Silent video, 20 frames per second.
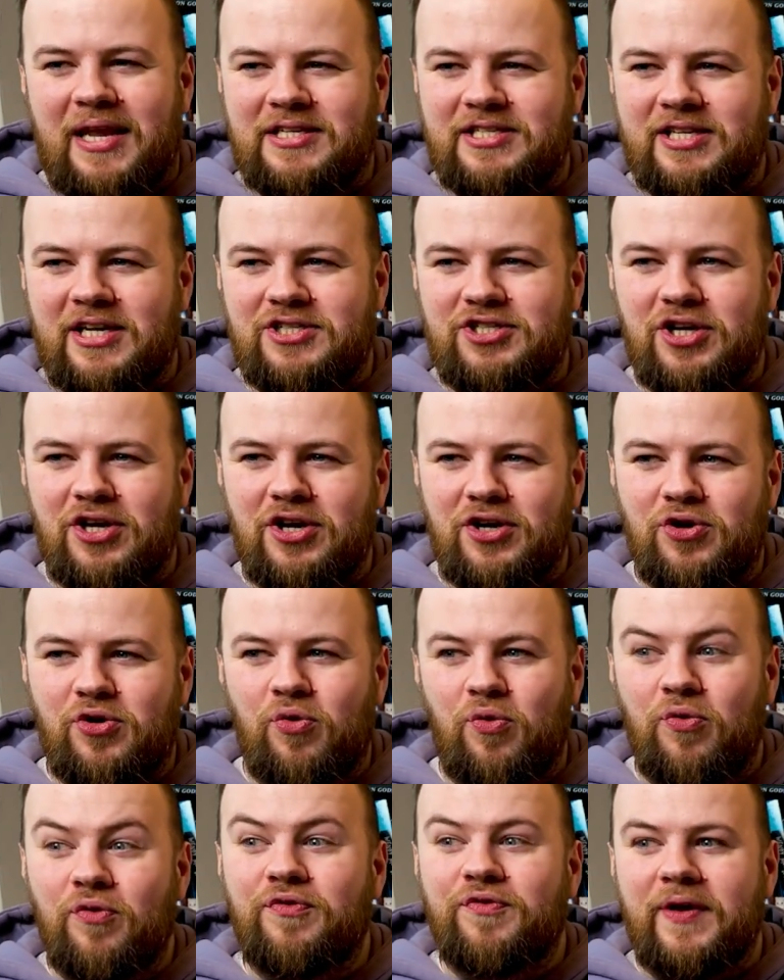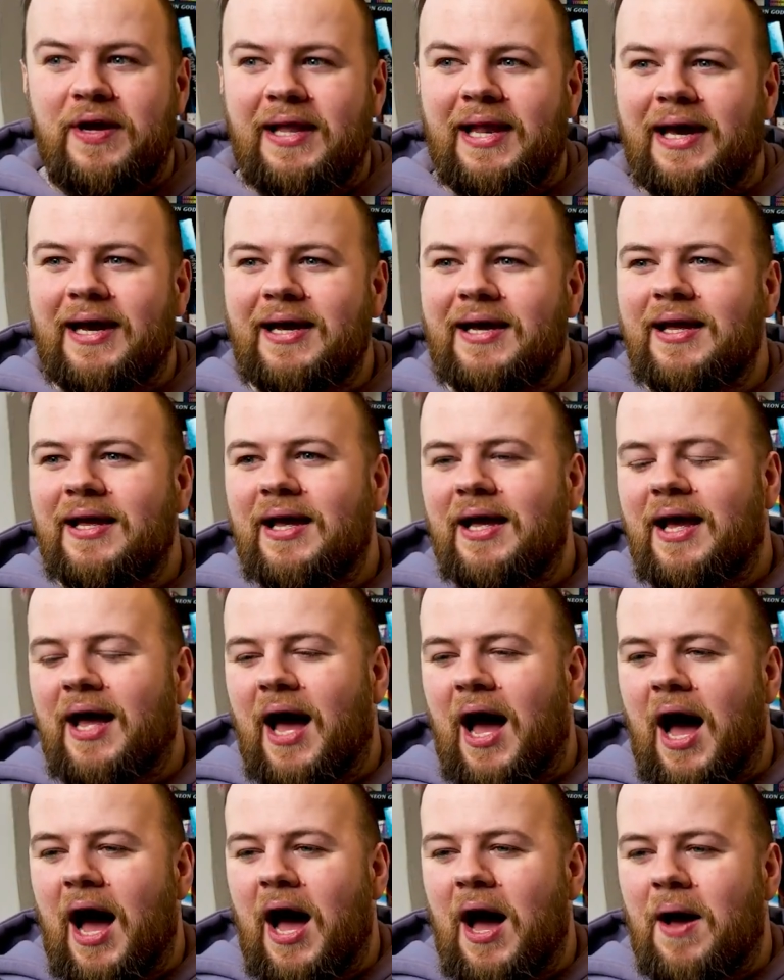It's such a cool feeling.
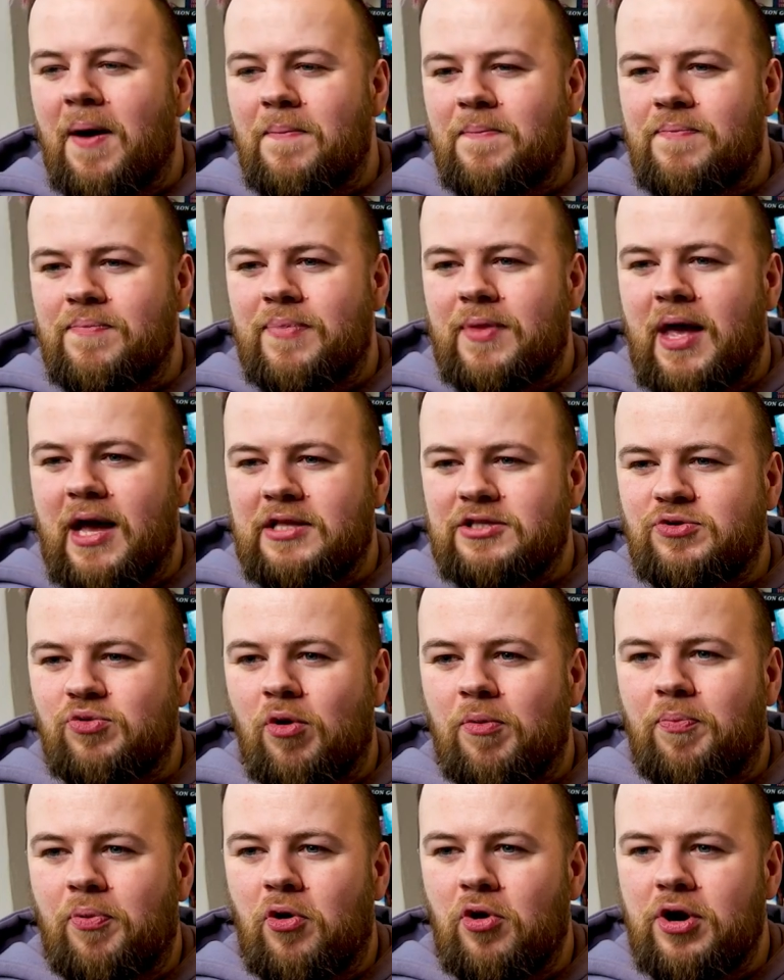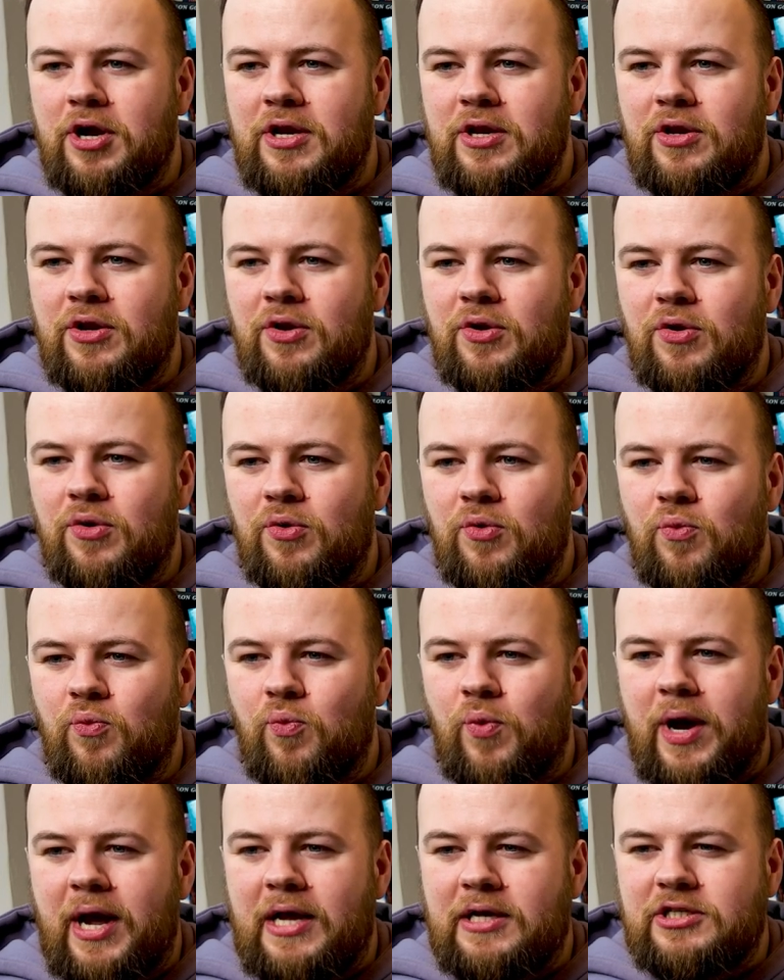And to a point
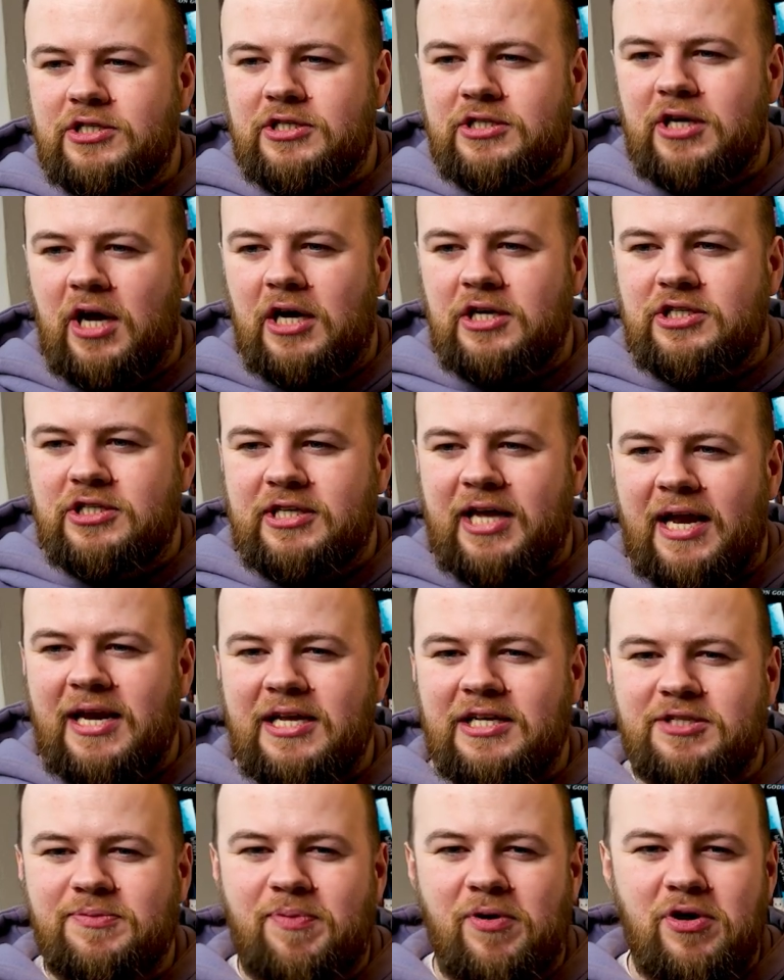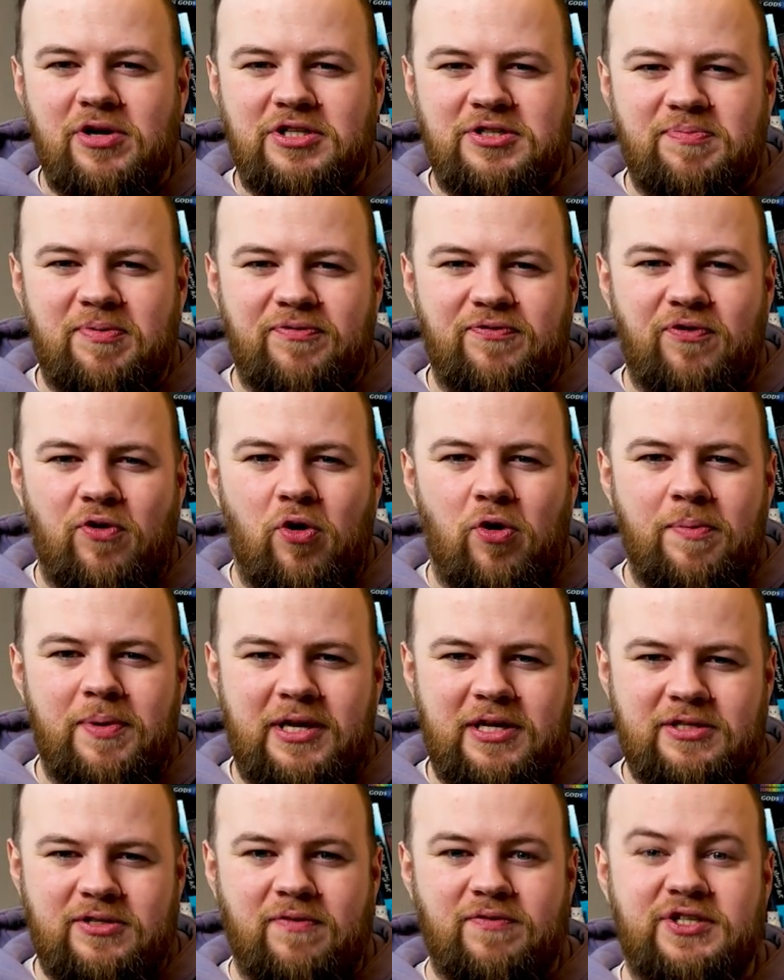which I just hadn't experienced before,
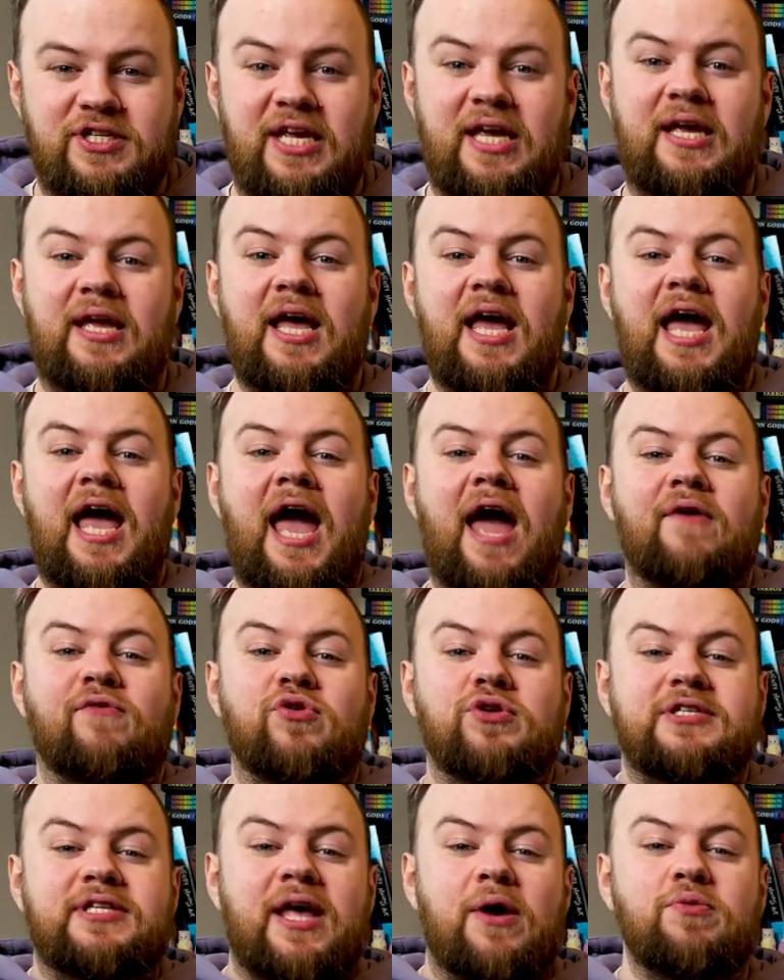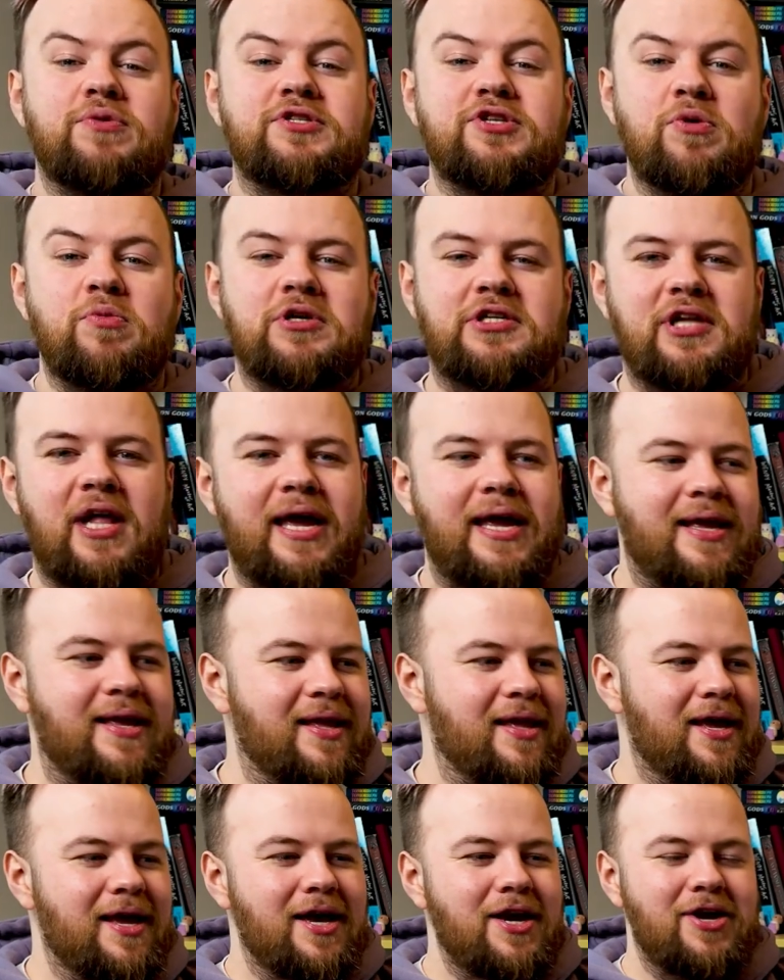because obviously everyone's there with so much like,
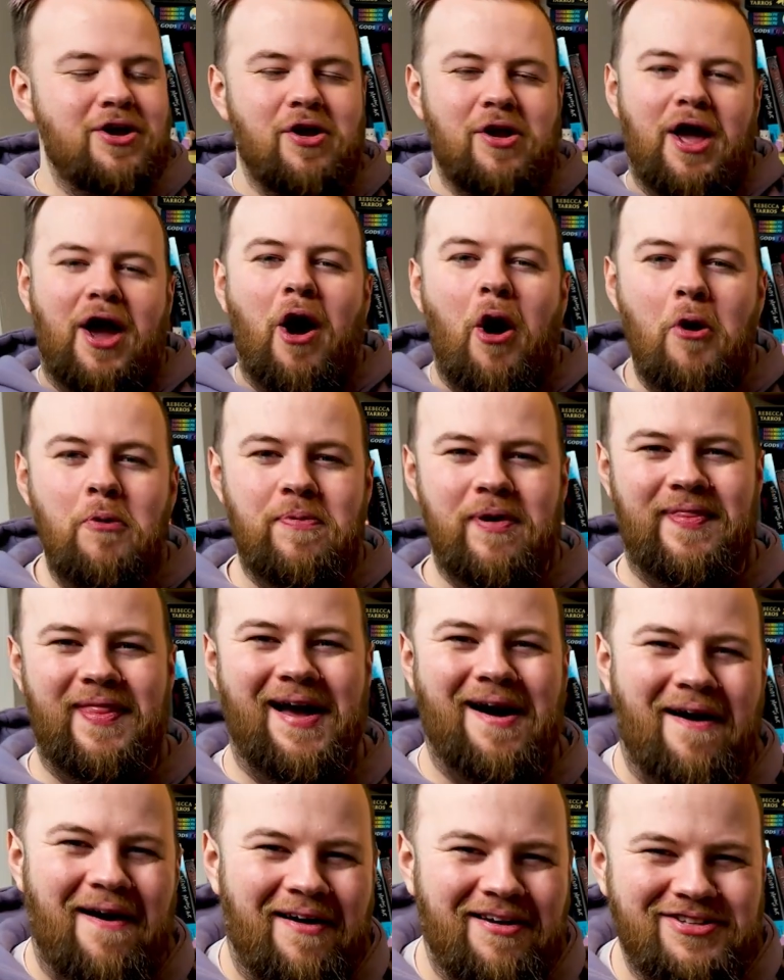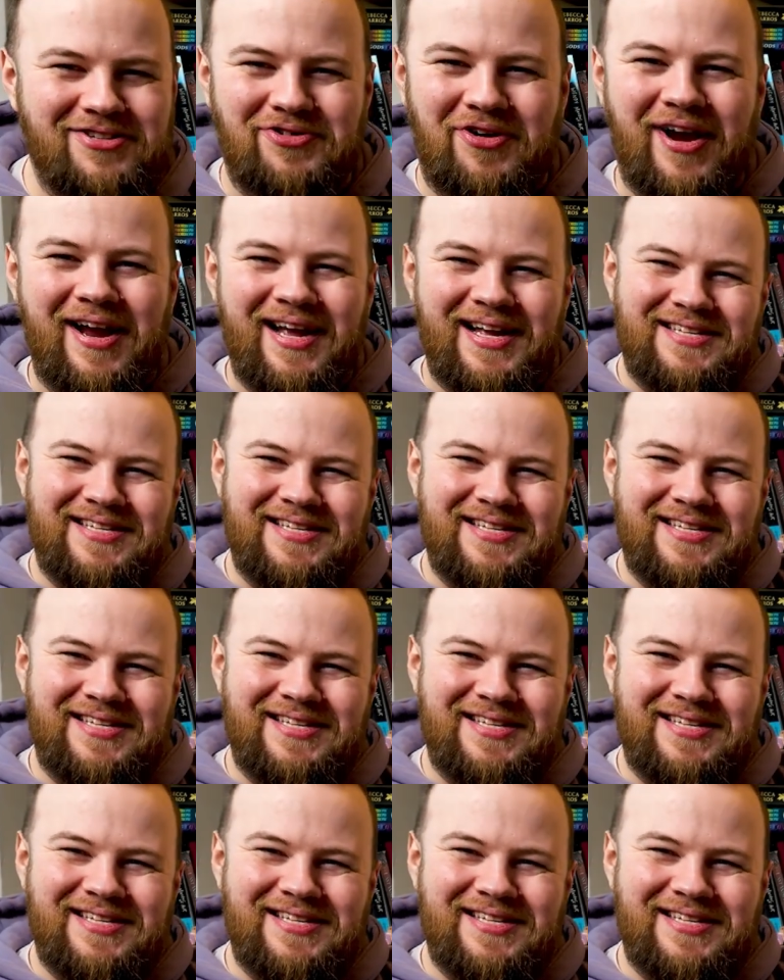you know, like hope in their hearts, right?